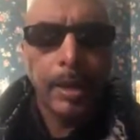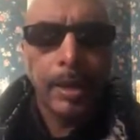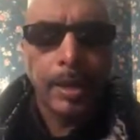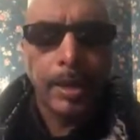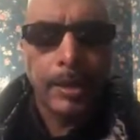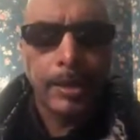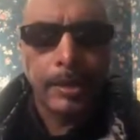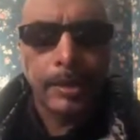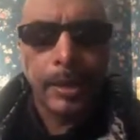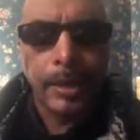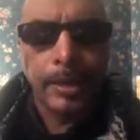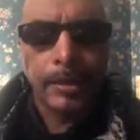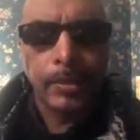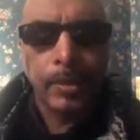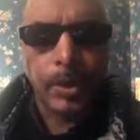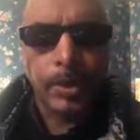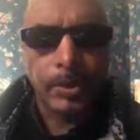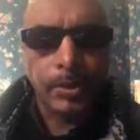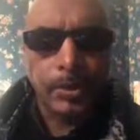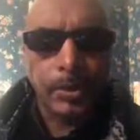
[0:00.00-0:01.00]
And he says,
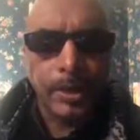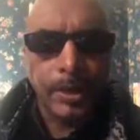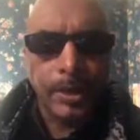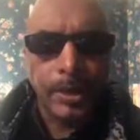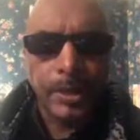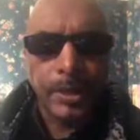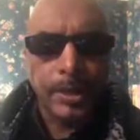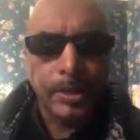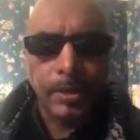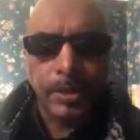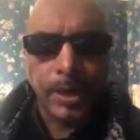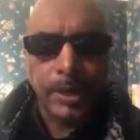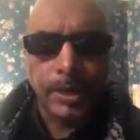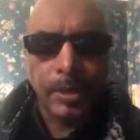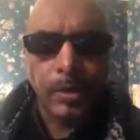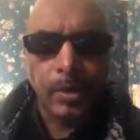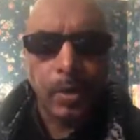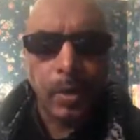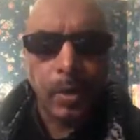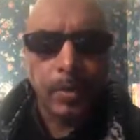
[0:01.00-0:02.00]
"Well, she is
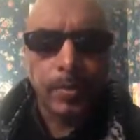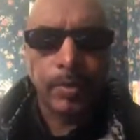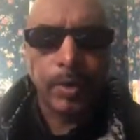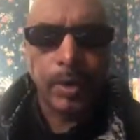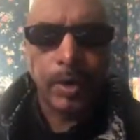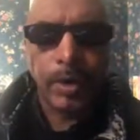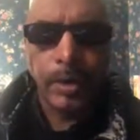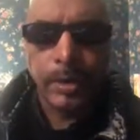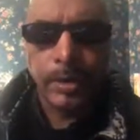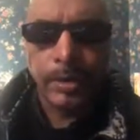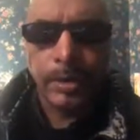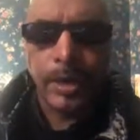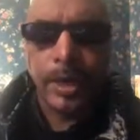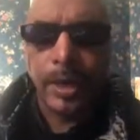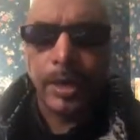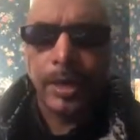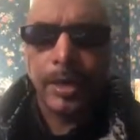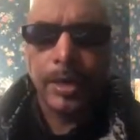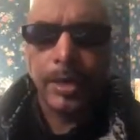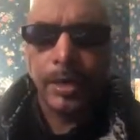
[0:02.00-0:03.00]
slagging you off, uh,
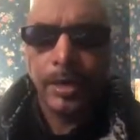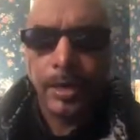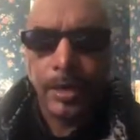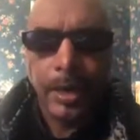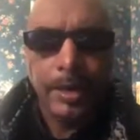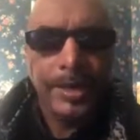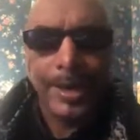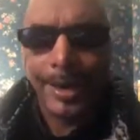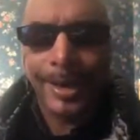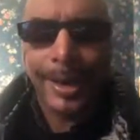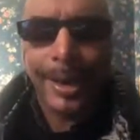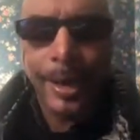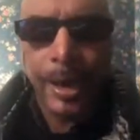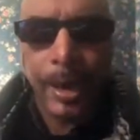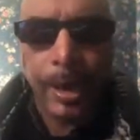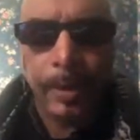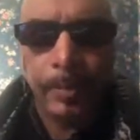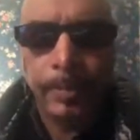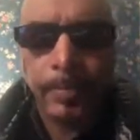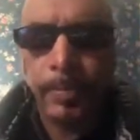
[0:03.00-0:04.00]
saying a taqiyya."